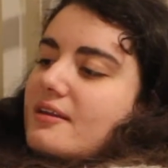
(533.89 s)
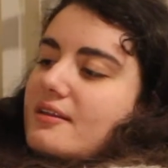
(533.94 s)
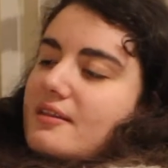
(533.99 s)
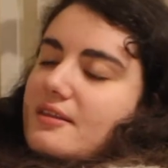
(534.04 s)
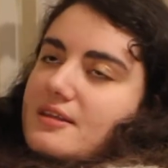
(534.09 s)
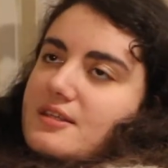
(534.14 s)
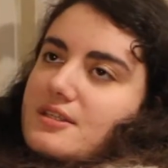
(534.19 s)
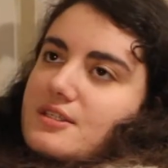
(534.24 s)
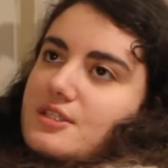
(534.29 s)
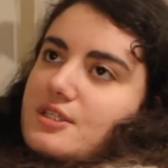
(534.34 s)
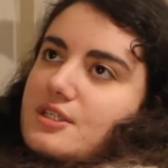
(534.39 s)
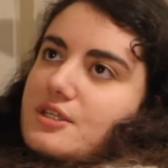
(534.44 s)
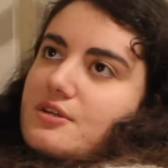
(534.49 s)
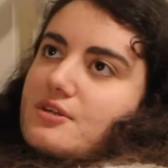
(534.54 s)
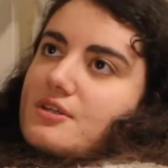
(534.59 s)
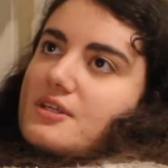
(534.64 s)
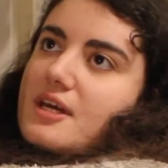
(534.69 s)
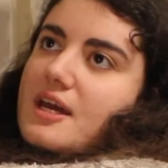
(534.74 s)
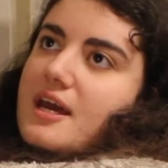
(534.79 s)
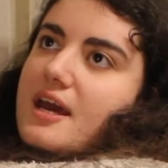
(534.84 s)
this
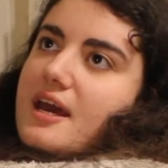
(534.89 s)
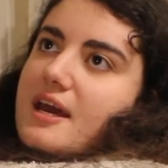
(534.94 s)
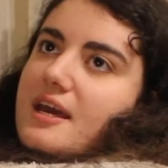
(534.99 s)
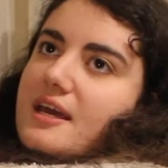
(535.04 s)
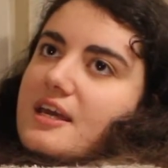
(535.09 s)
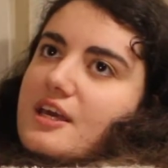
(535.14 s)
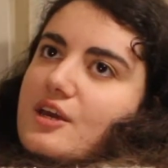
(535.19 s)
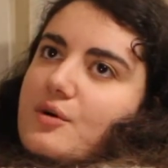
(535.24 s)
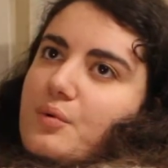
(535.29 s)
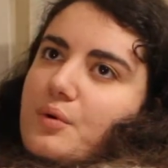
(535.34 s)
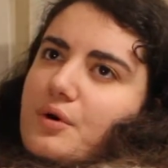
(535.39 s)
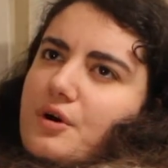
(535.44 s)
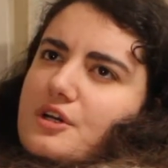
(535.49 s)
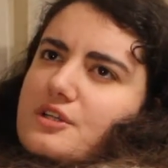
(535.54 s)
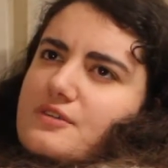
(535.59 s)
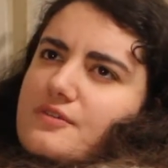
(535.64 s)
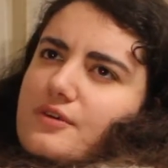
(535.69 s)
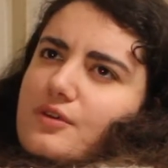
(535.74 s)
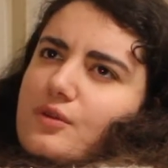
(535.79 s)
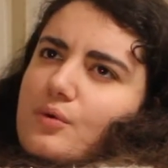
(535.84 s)
dude, he works
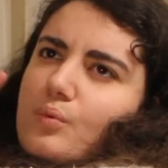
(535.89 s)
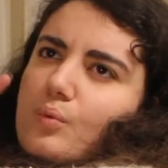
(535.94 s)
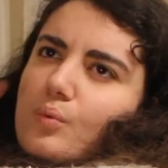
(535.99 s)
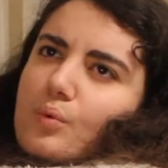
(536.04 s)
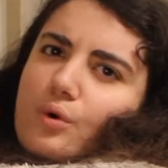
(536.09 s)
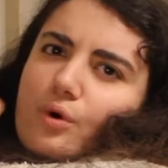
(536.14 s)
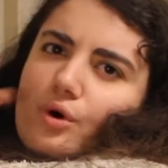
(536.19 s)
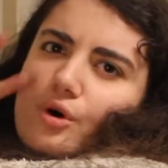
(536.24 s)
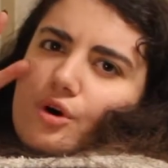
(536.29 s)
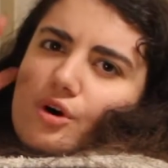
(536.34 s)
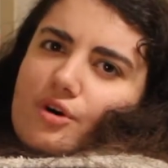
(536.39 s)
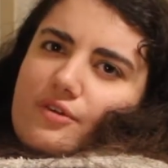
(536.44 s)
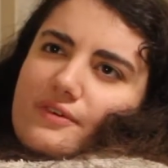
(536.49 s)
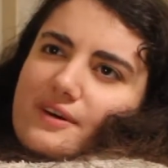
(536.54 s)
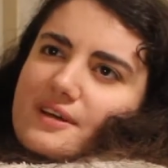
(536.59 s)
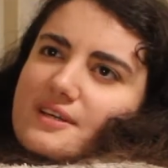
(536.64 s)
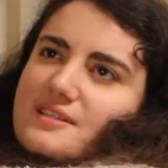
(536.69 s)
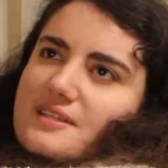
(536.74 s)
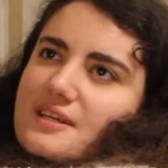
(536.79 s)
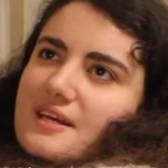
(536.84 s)
for the War
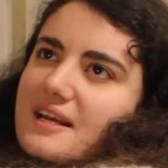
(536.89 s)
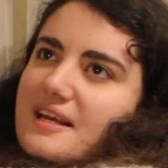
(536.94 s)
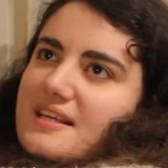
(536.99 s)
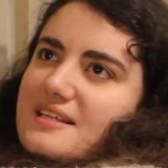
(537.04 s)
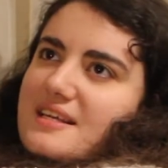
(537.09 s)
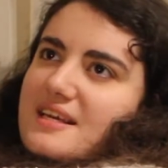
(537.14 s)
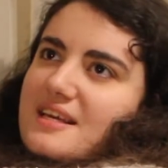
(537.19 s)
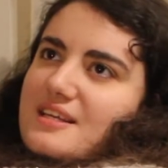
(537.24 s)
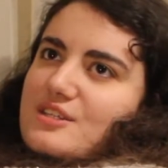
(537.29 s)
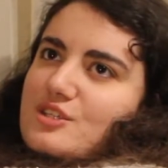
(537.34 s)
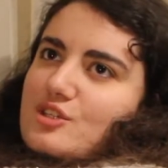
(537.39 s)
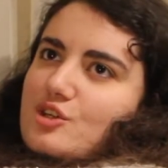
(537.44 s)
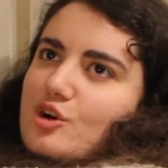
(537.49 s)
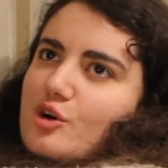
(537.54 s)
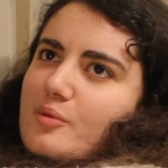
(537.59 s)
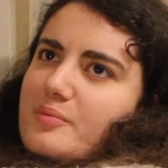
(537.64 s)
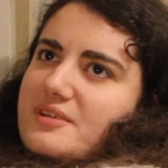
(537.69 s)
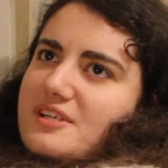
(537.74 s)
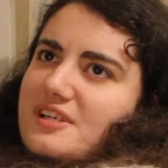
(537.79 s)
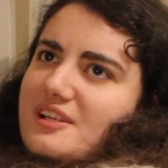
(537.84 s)
Office and it's his
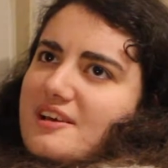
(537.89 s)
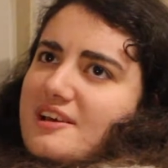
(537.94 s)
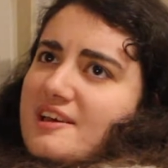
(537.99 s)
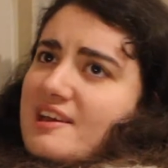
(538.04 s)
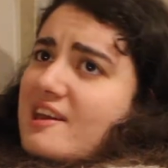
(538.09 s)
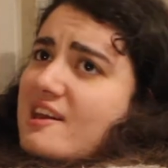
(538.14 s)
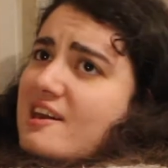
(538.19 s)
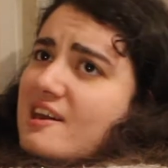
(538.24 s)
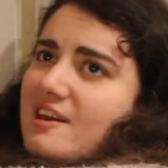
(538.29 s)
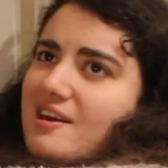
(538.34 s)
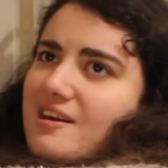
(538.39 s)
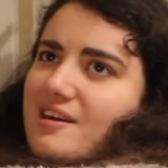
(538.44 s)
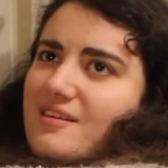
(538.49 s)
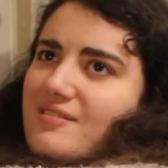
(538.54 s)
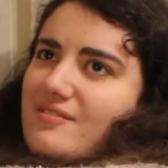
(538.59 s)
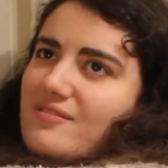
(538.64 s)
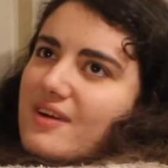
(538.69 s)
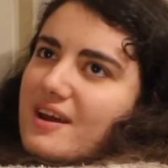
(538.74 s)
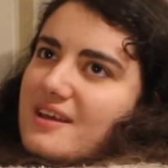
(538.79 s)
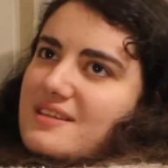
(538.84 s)
job to like
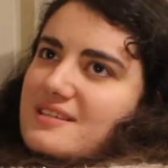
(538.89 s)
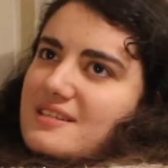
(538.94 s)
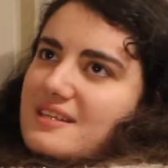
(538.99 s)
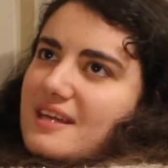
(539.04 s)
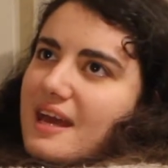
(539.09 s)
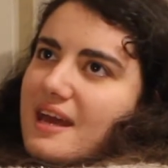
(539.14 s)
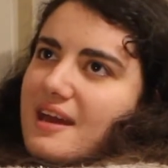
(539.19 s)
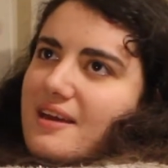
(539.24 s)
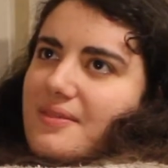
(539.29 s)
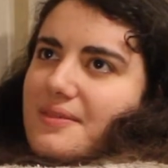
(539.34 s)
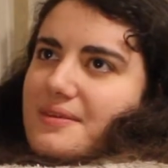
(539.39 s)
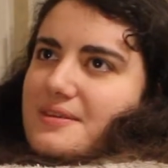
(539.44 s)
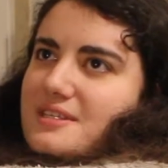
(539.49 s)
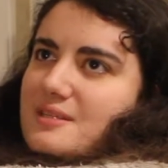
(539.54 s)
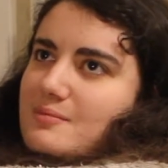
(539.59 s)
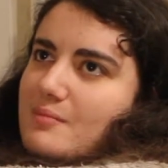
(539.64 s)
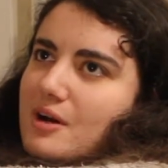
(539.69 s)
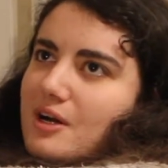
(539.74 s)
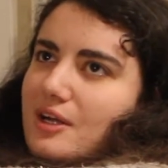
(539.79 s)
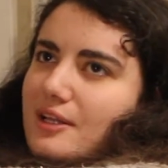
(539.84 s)
investigate the
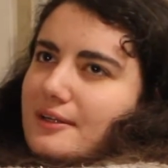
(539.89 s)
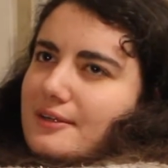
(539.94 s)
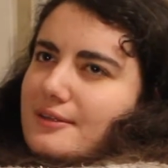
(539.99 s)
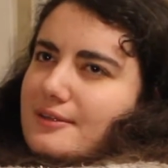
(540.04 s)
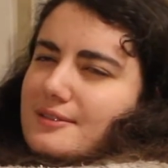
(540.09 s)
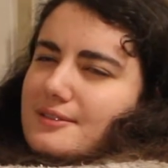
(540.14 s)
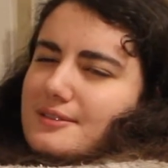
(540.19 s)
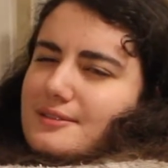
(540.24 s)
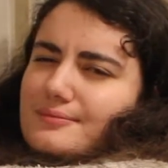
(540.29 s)
smugglers.